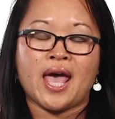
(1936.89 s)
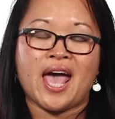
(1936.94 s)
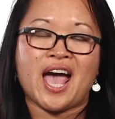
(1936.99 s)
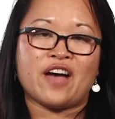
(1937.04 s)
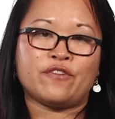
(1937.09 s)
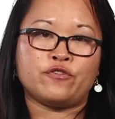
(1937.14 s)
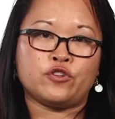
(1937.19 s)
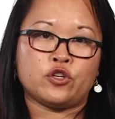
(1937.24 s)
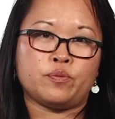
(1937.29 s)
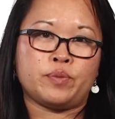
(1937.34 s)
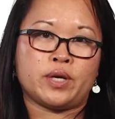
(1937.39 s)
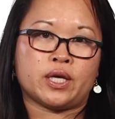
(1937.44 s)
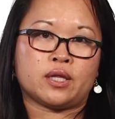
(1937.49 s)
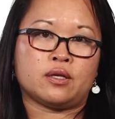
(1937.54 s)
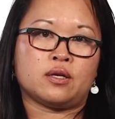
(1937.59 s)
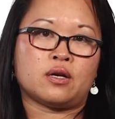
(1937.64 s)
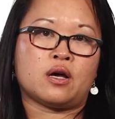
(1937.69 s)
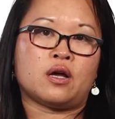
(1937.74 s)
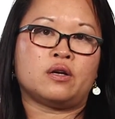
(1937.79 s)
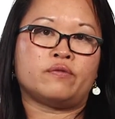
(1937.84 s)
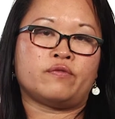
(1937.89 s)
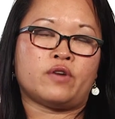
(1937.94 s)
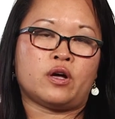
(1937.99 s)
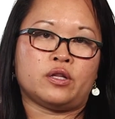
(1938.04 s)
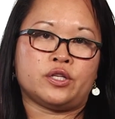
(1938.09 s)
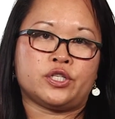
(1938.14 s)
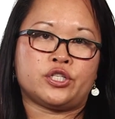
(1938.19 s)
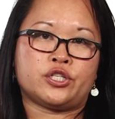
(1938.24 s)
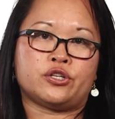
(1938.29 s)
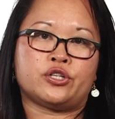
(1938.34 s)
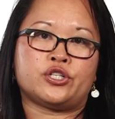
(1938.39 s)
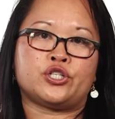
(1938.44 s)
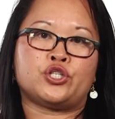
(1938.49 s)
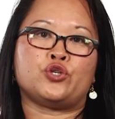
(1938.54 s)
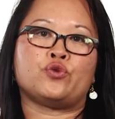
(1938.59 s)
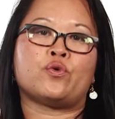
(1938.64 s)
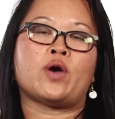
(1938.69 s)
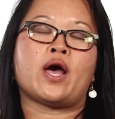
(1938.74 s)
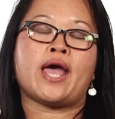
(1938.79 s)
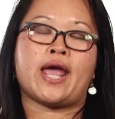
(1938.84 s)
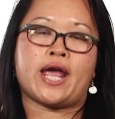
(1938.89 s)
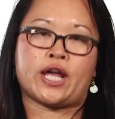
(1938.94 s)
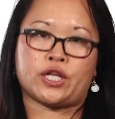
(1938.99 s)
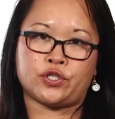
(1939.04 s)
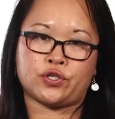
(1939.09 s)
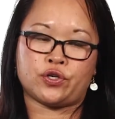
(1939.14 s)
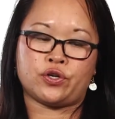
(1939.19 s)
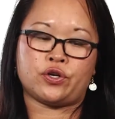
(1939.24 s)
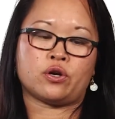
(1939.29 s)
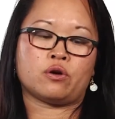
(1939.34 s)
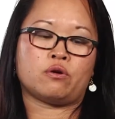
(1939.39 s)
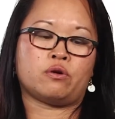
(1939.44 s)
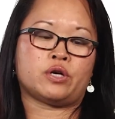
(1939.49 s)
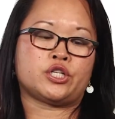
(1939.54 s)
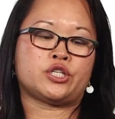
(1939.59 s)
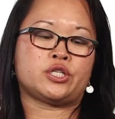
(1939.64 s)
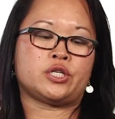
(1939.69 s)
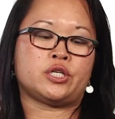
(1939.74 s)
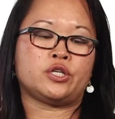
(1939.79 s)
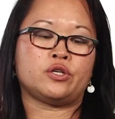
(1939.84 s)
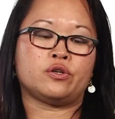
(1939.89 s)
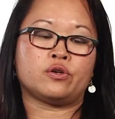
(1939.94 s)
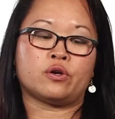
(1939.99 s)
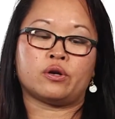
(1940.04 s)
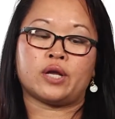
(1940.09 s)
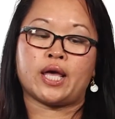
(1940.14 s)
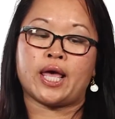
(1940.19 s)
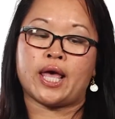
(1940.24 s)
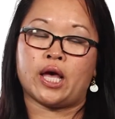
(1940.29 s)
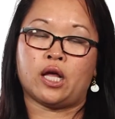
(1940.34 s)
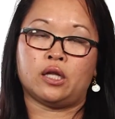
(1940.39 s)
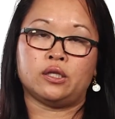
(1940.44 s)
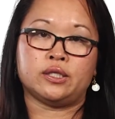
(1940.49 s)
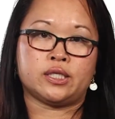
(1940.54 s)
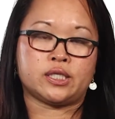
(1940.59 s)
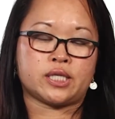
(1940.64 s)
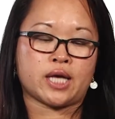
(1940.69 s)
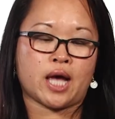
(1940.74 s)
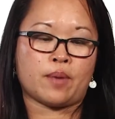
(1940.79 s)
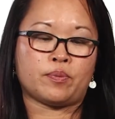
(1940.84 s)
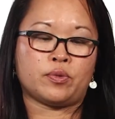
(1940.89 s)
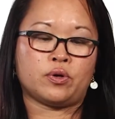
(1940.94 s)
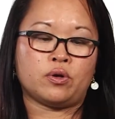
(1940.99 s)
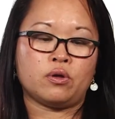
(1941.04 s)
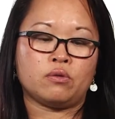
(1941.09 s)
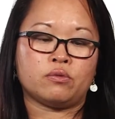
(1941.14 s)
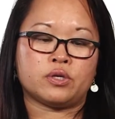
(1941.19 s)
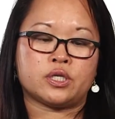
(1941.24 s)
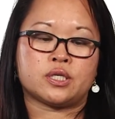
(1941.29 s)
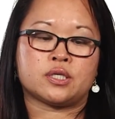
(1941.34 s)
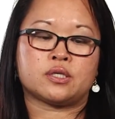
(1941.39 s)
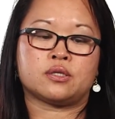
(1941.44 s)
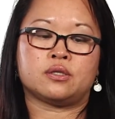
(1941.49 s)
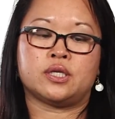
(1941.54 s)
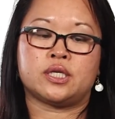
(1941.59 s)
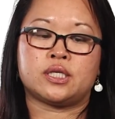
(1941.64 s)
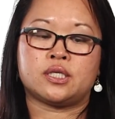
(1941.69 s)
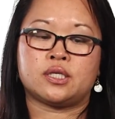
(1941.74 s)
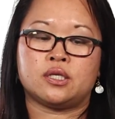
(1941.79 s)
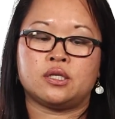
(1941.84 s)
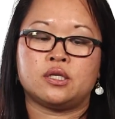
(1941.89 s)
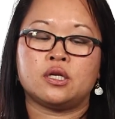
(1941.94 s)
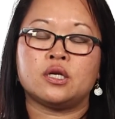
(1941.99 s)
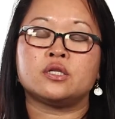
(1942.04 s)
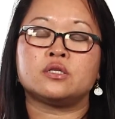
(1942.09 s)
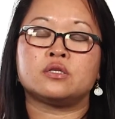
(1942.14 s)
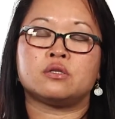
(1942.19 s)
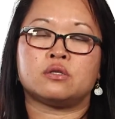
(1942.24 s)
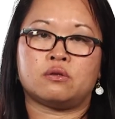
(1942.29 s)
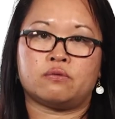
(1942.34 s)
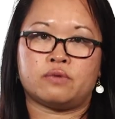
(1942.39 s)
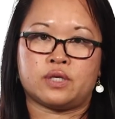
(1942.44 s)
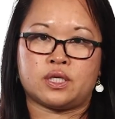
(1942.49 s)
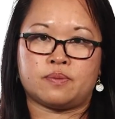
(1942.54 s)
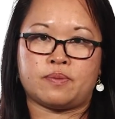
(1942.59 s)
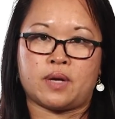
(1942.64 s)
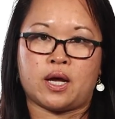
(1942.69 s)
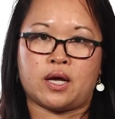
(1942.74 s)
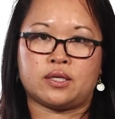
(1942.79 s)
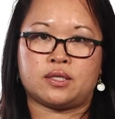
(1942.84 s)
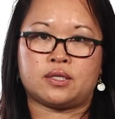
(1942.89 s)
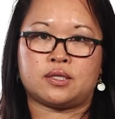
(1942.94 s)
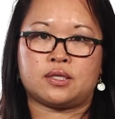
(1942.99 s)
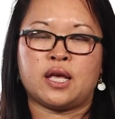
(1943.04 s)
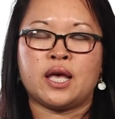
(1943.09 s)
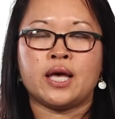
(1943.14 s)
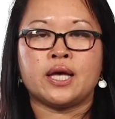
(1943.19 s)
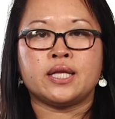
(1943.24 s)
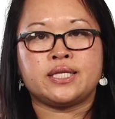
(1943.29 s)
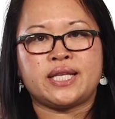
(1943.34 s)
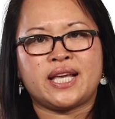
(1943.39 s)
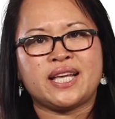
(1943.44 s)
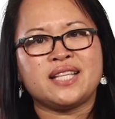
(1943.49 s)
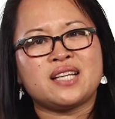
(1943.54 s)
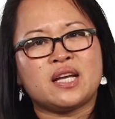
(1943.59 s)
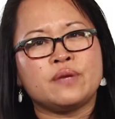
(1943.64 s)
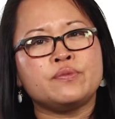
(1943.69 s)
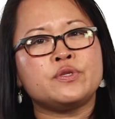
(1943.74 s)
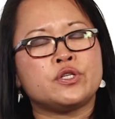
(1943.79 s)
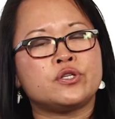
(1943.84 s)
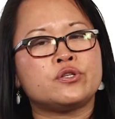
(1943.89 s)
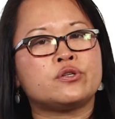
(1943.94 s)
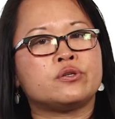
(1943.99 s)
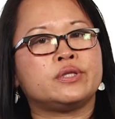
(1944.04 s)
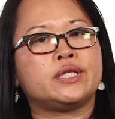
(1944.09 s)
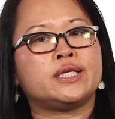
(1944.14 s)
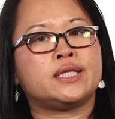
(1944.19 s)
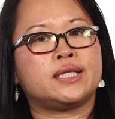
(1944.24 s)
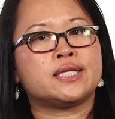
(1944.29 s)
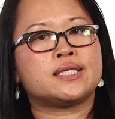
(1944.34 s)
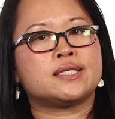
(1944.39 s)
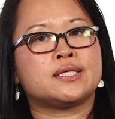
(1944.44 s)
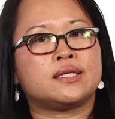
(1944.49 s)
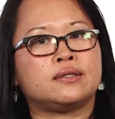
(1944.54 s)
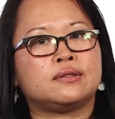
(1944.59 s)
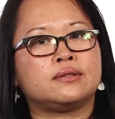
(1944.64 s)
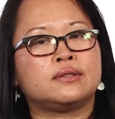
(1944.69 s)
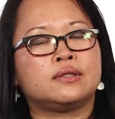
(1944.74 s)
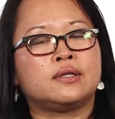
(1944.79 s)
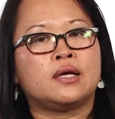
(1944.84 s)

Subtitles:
After you pick the non-volunteer to answer your question, you go to L in TAPL, which is listen to the response. Take time to truly listen.